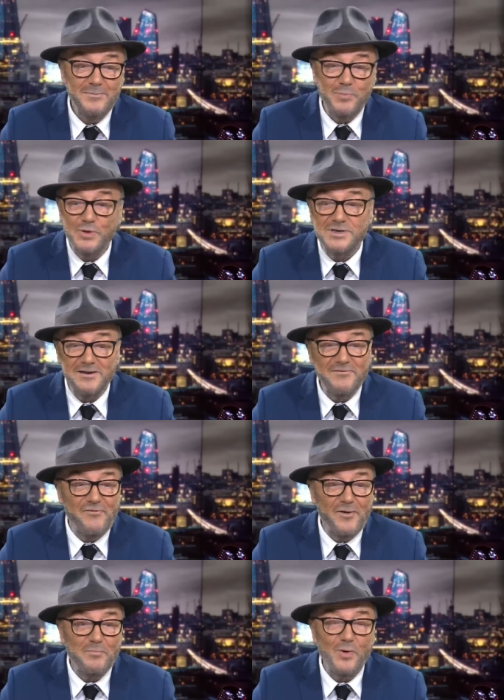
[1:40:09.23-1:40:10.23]
Putin
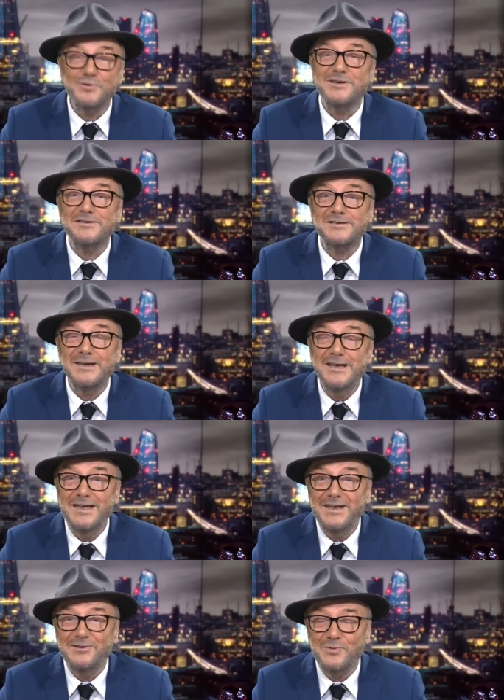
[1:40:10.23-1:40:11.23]
for POTUS
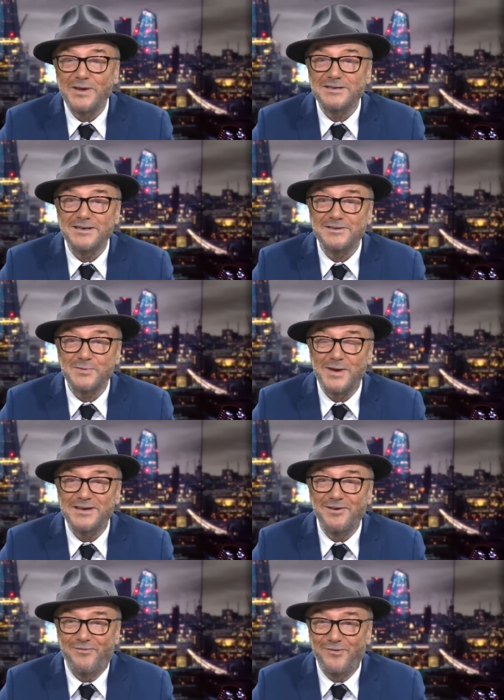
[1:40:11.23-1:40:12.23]
in
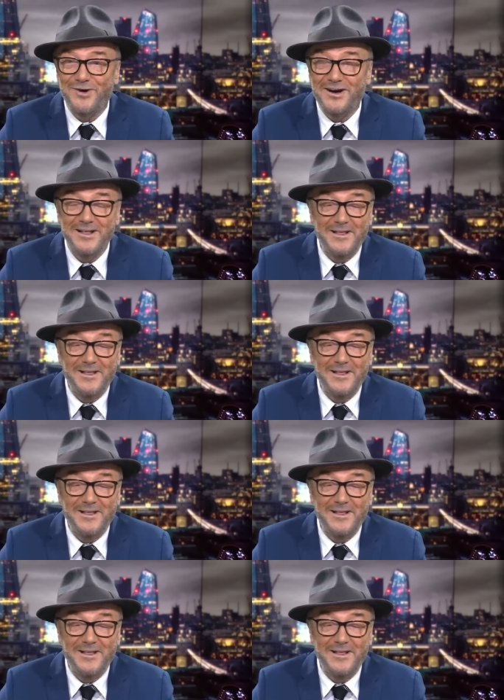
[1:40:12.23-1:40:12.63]
2024.